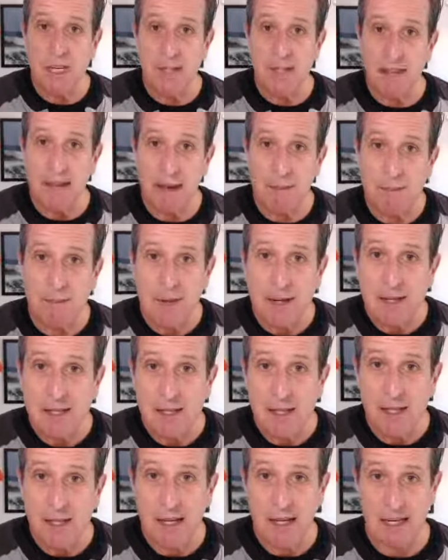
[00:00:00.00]
them to
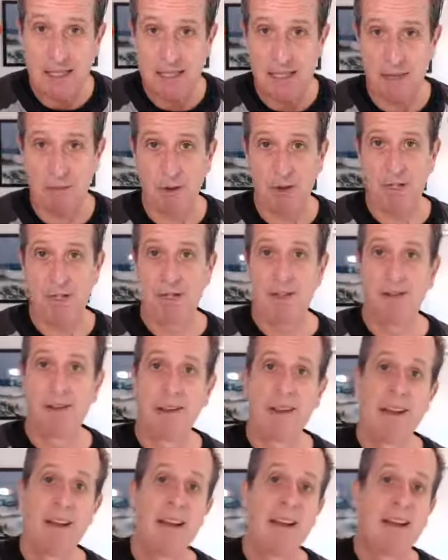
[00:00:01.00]
customers.
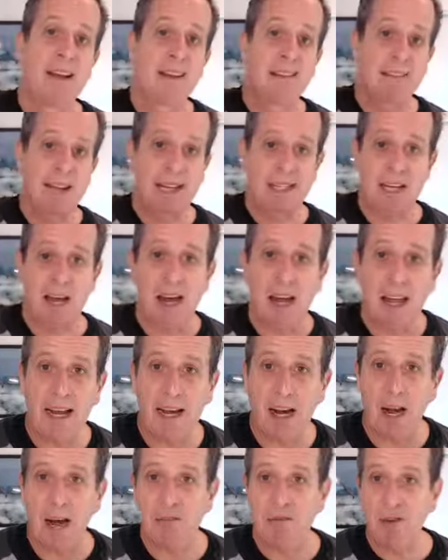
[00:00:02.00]
That's all I
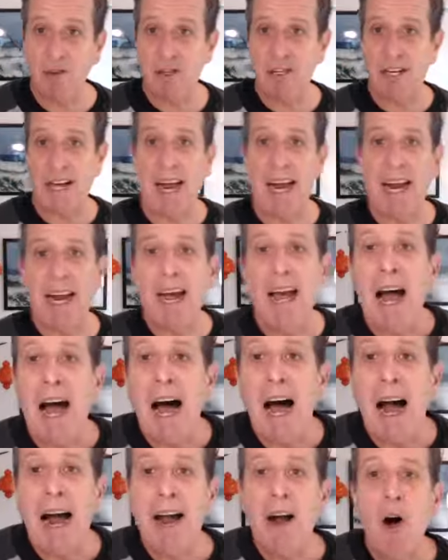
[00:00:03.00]
got for today.
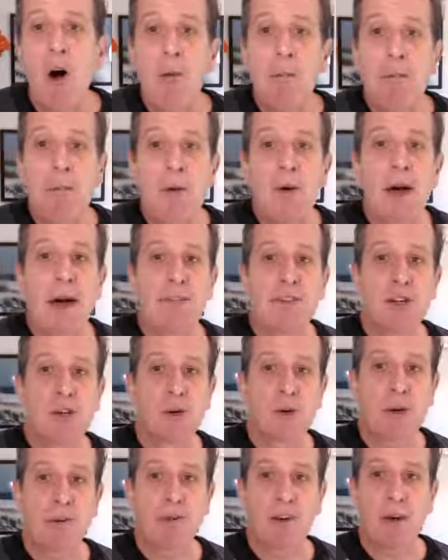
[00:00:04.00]
I hope you have a
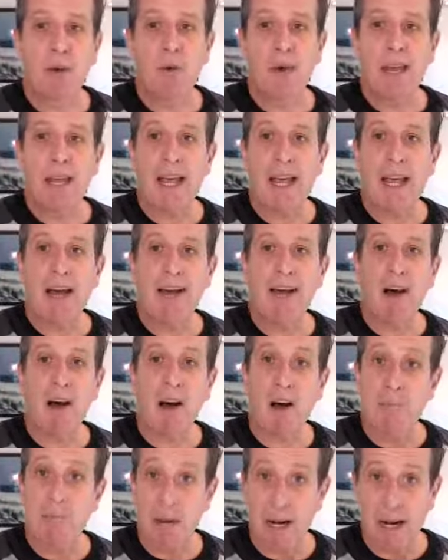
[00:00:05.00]
terrific weekend.
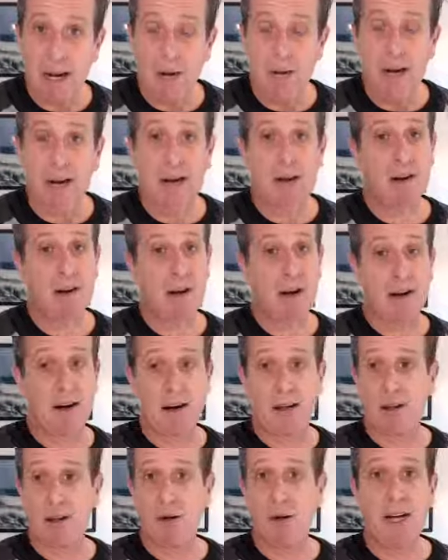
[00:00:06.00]
On Monday, we got
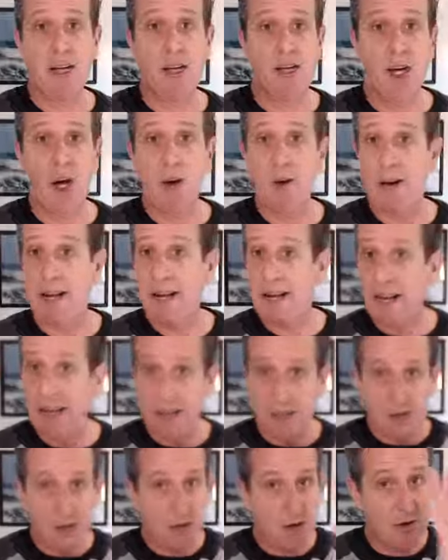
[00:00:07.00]
another great show. And again,
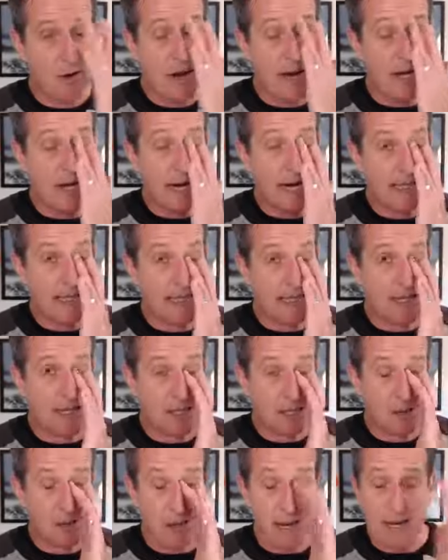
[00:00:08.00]
2 great guests next
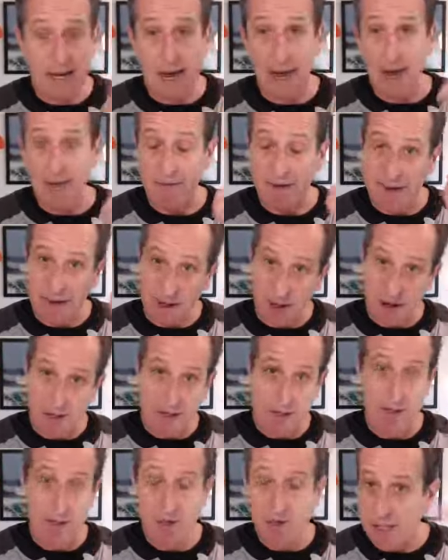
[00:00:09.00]
week happening on
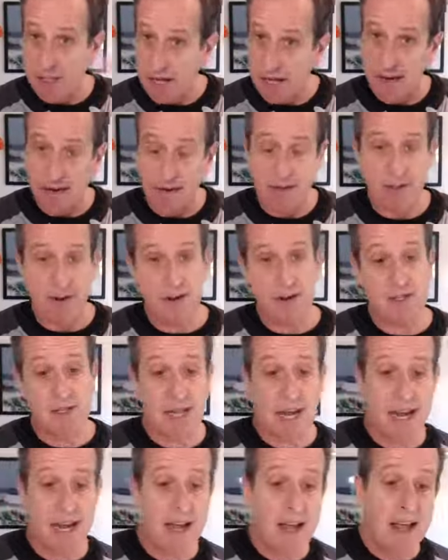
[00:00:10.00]
Tuesday and
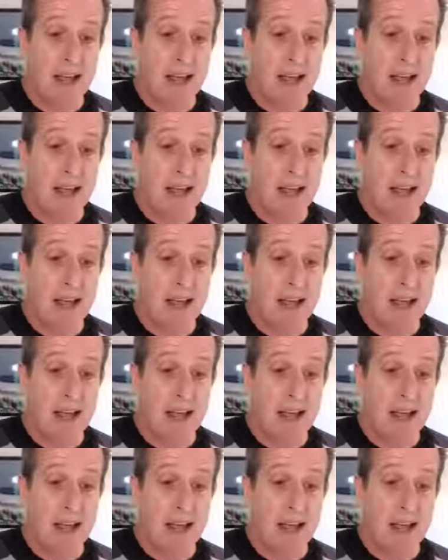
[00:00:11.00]
Thursday.